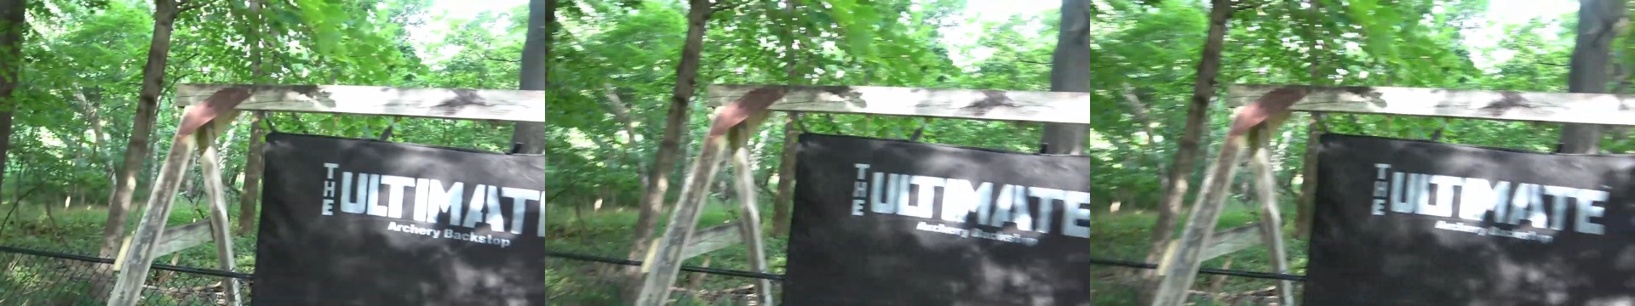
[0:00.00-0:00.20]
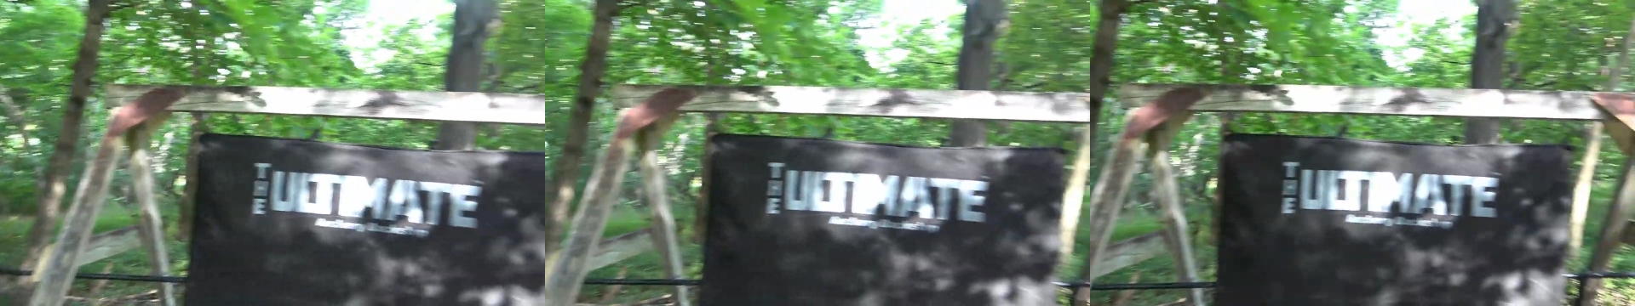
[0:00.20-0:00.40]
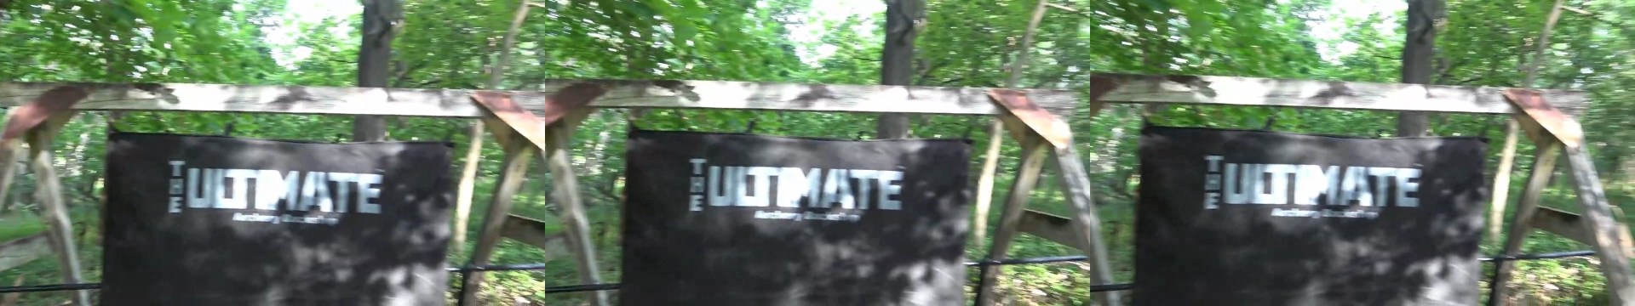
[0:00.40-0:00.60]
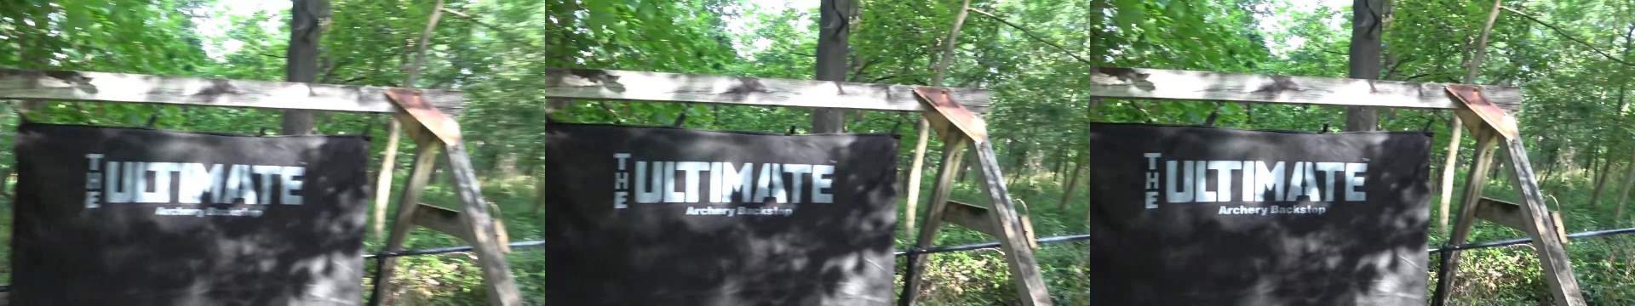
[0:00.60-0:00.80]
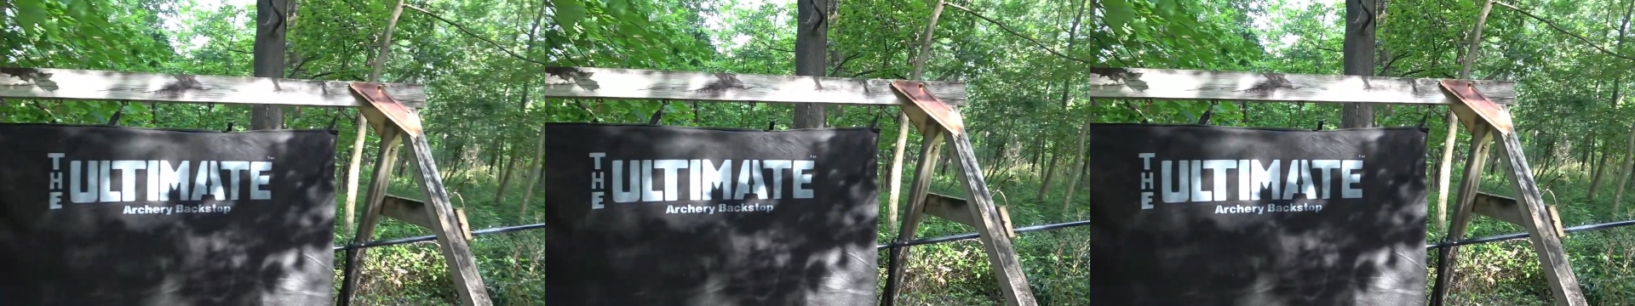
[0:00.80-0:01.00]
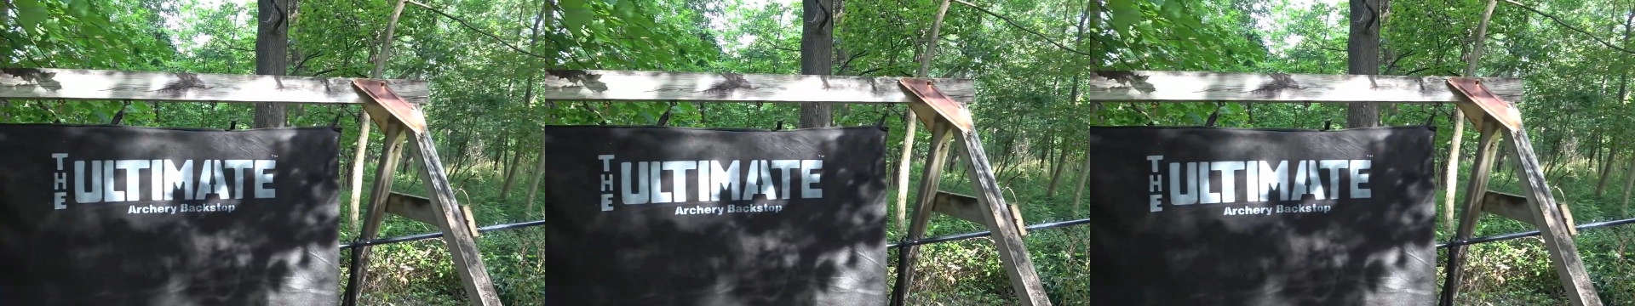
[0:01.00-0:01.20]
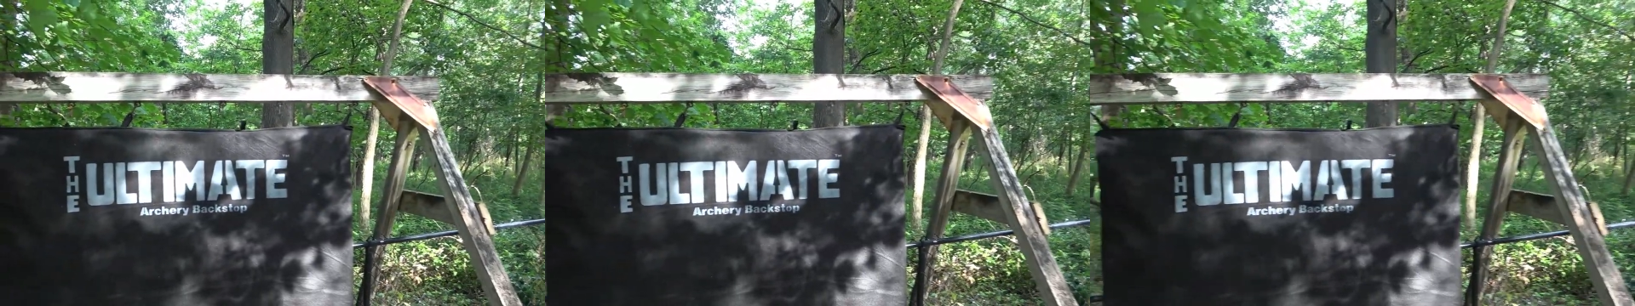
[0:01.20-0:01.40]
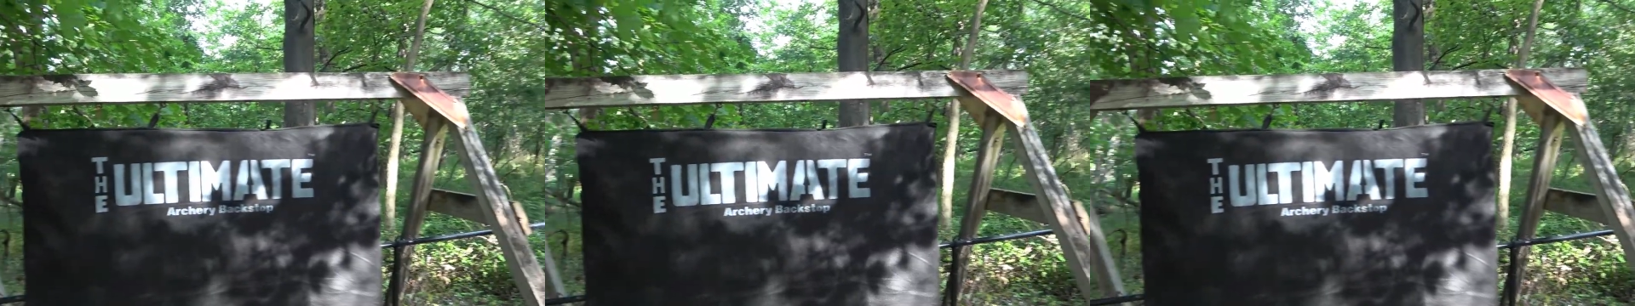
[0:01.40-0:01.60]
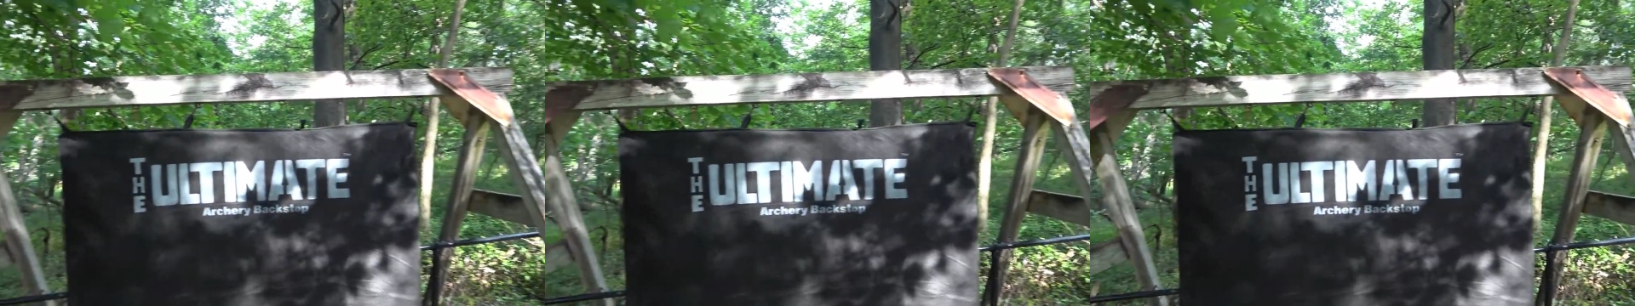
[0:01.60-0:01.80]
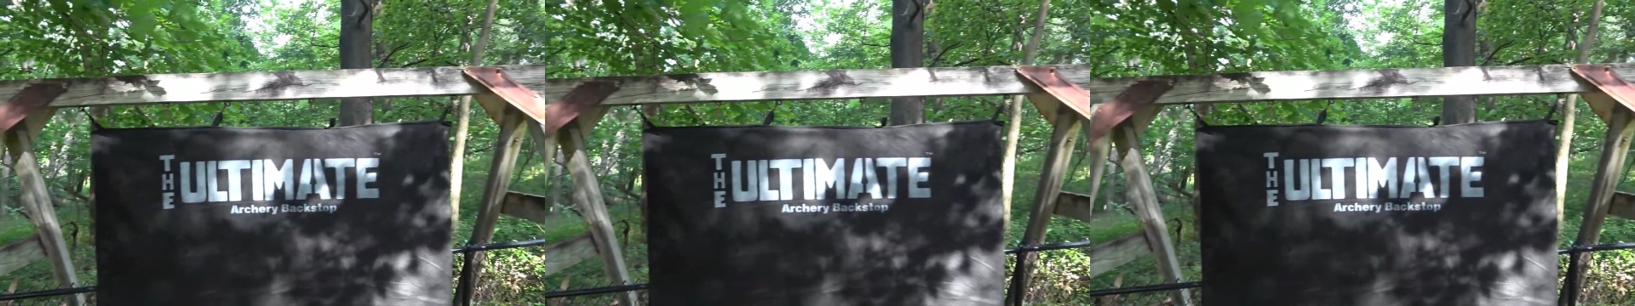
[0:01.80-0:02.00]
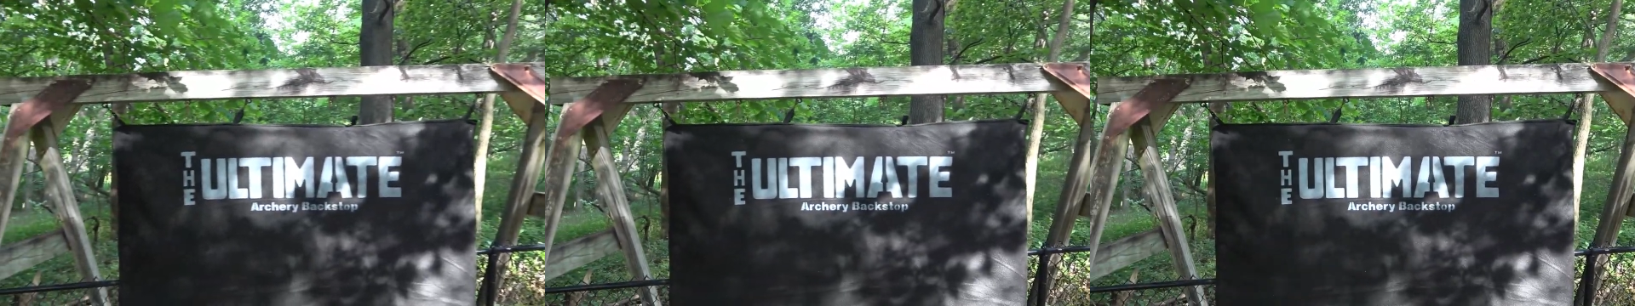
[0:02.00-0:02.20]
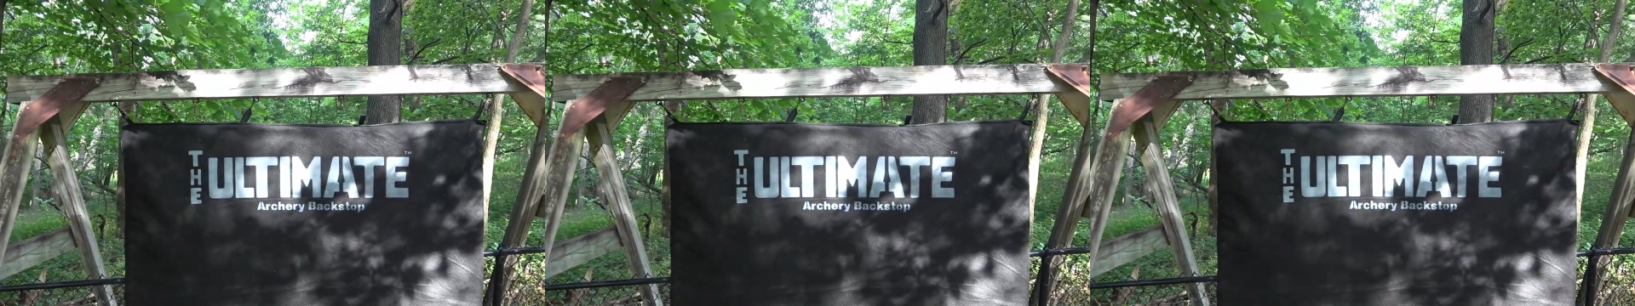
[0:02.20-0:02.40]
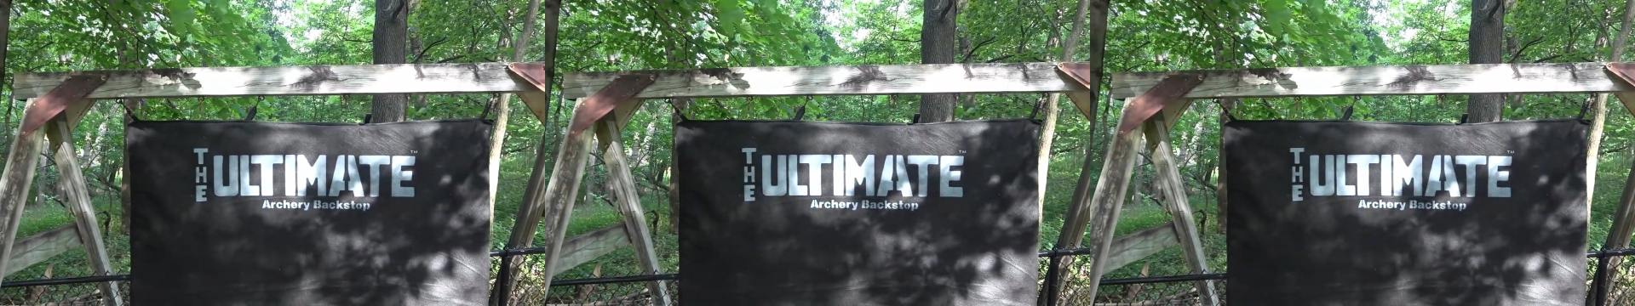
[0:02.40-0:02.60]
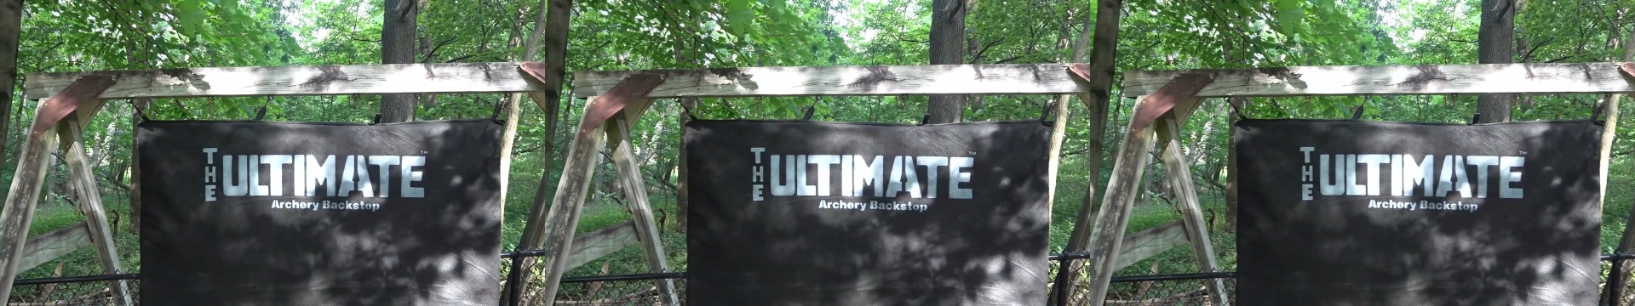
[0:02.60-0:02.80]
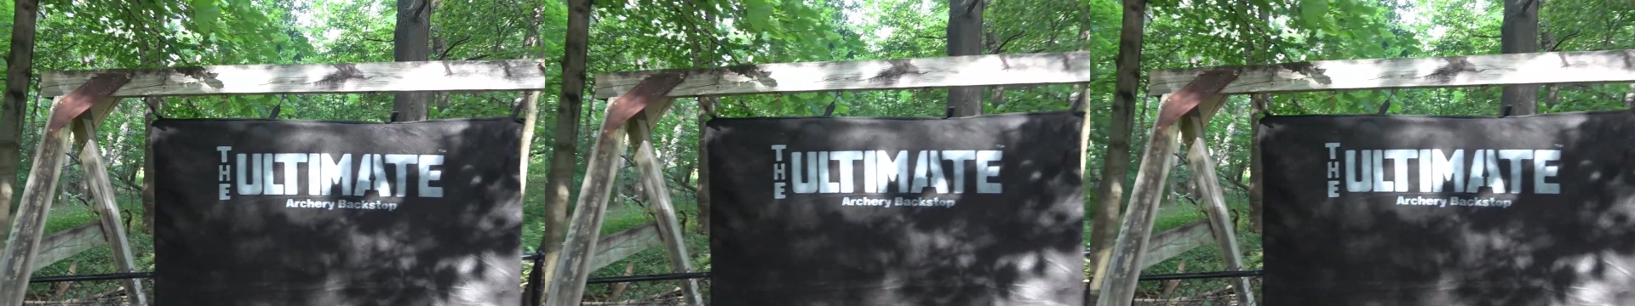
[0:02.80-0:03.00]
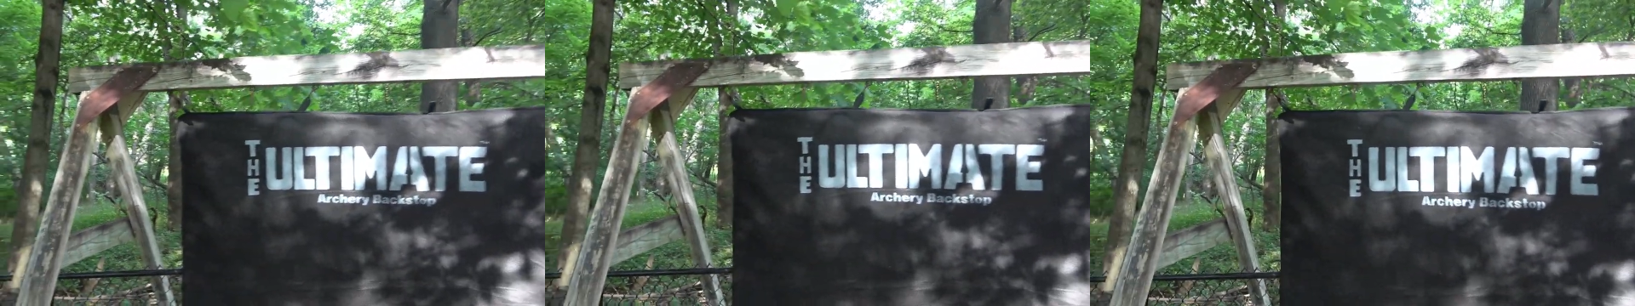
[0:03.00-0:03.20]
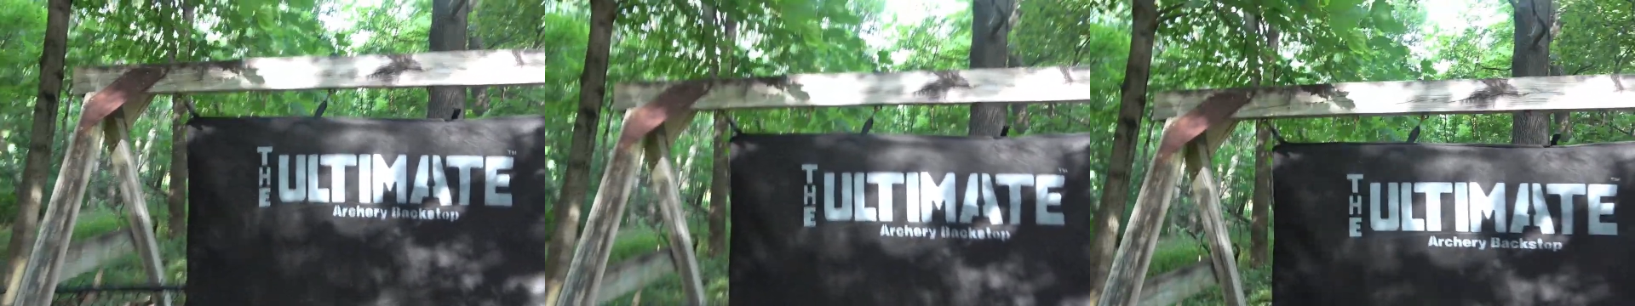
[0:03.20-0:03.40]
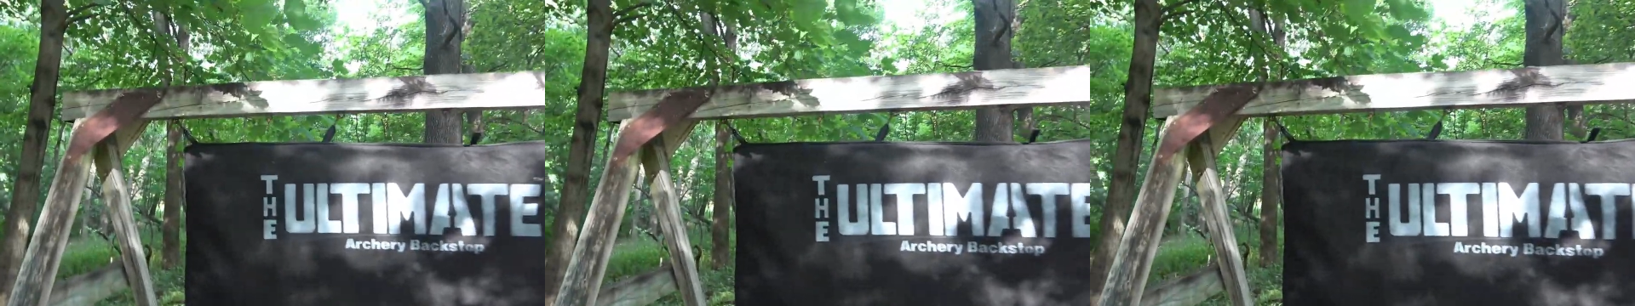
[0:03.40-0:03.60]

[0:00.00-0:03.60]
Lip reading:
Nobody's mouth can be seen.